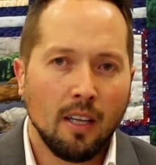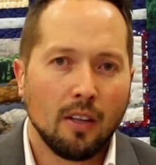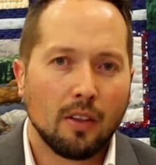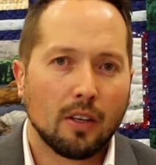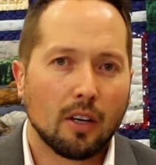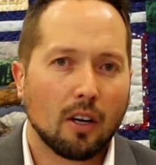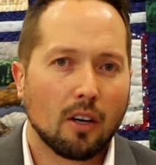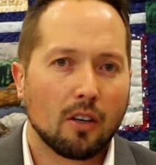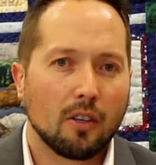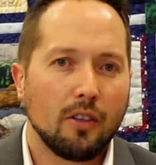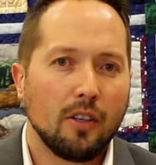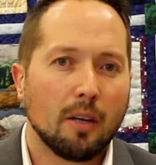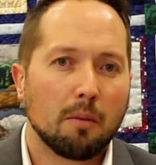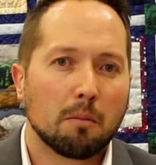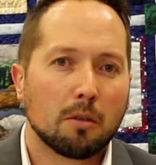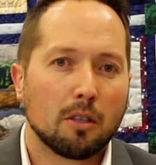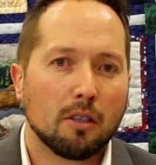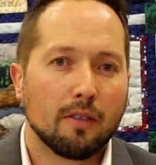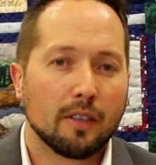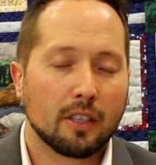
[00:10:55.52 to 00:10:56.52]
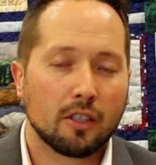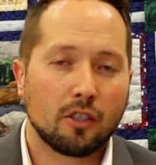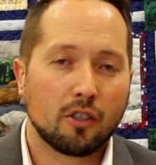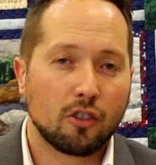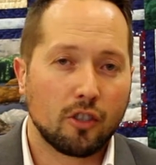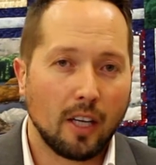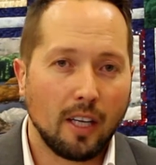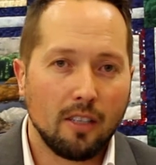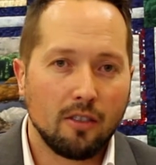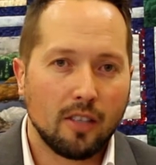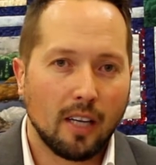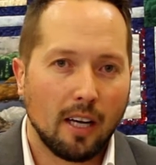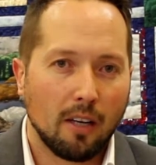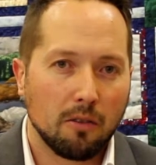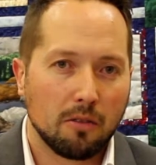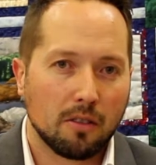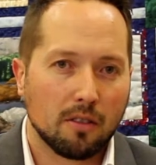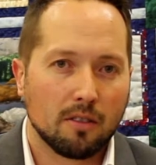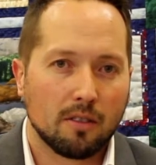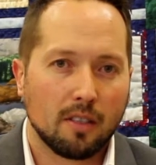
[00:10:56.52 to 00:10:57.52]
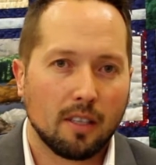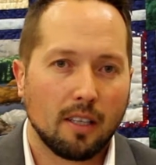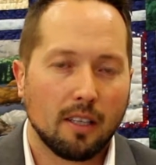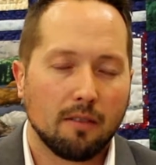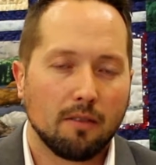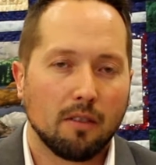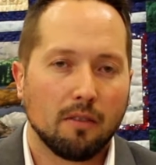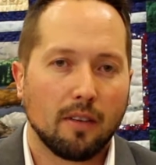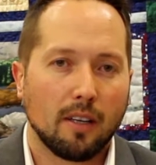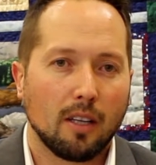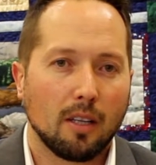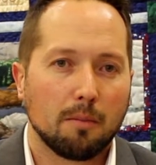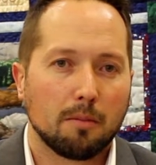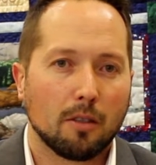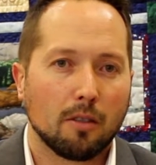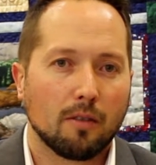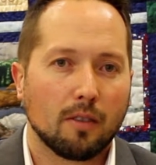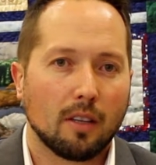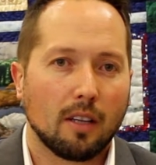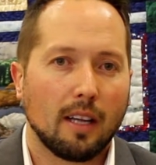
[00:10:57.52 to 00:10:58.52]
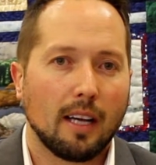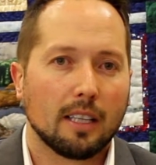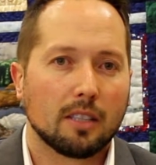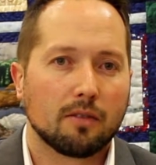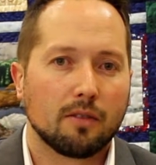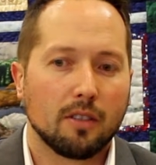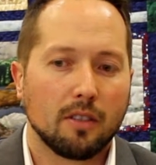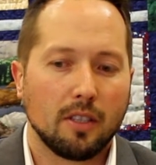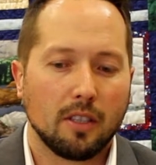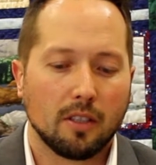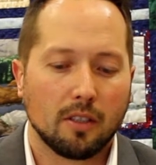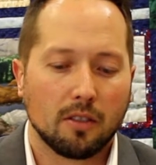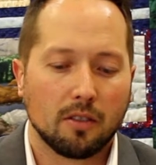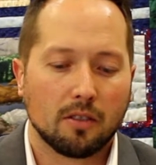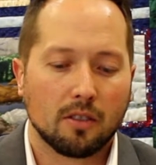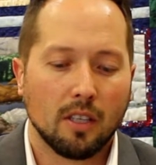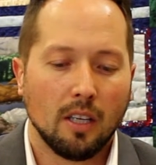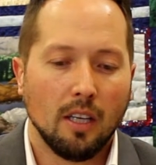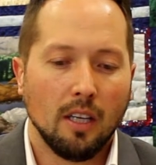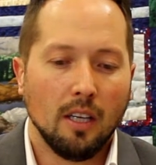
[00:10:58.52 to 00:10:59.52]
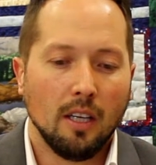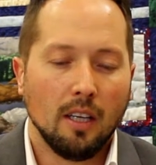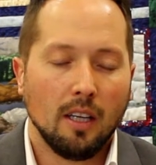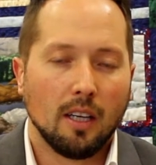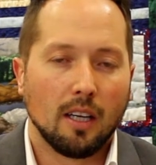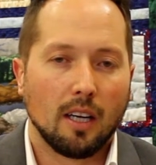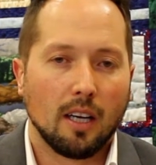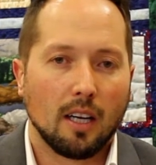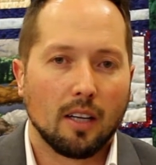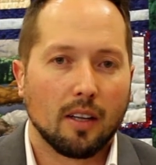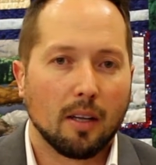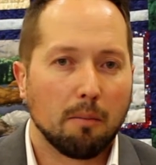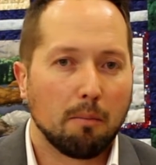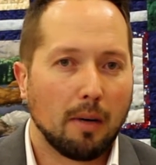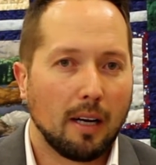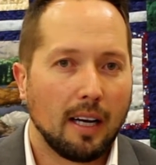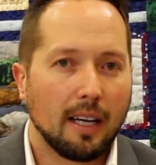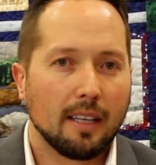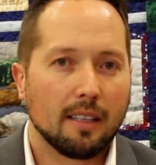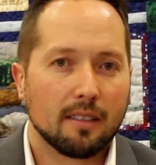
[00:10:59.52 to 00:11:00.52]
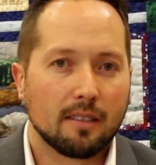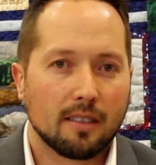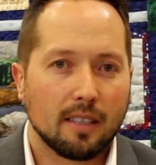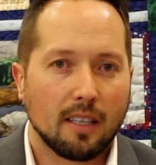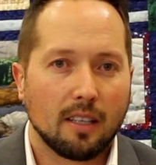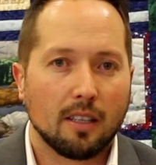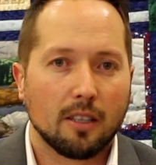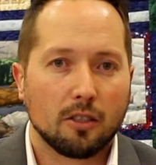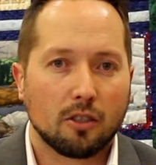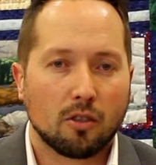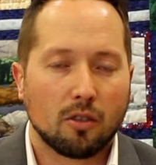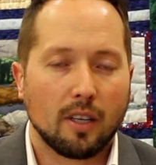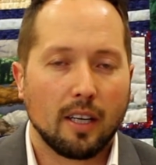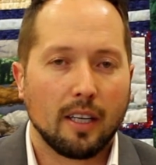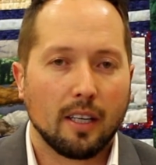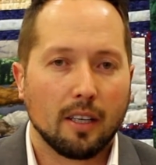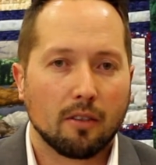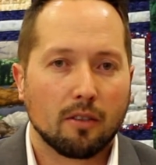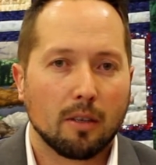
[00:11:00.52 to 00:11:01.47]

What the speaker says: There are a number of exchange houses that have developed over the last few years that buy and sell and trade in